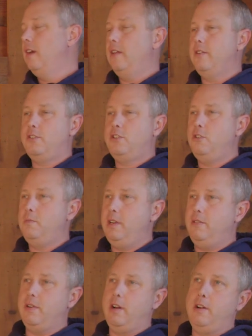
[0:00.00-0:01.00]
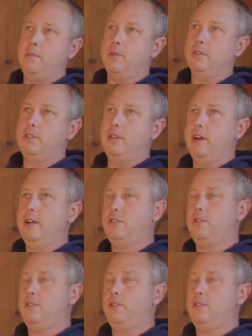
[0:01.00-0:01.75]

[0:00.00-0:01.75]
and there's too many variables there.